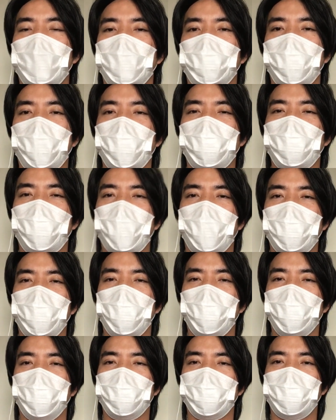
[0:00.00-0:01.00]
So that's why I
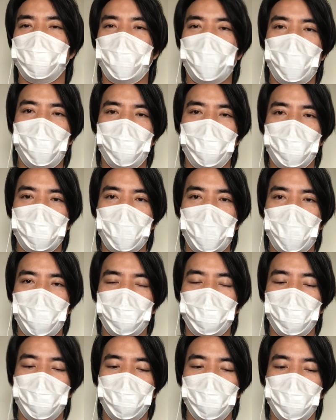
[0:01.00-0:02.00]
don't save as
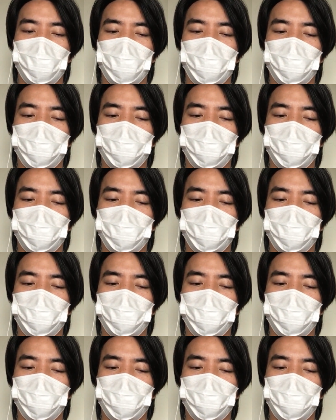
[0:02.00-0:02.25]
often.